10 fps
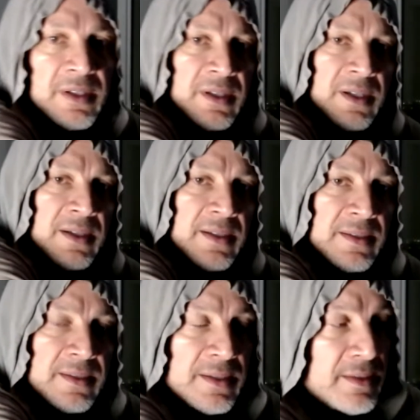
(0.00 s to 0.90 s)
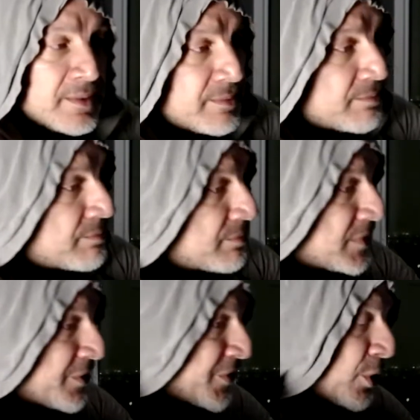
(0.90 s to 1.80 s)

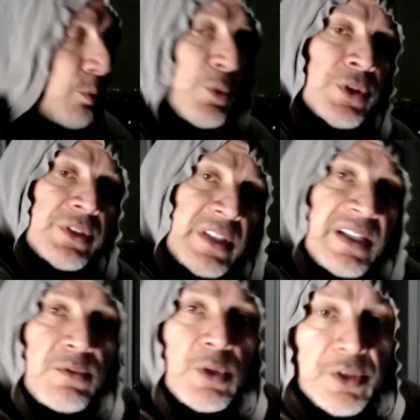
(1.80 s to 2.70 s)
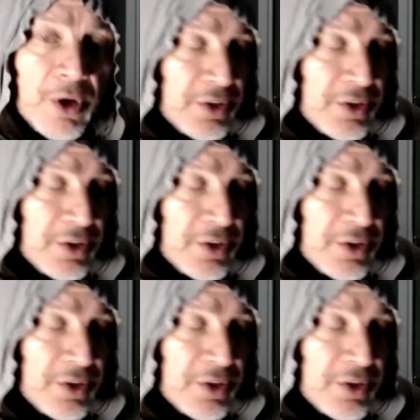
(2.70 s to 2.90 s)
the film work, the TV work, your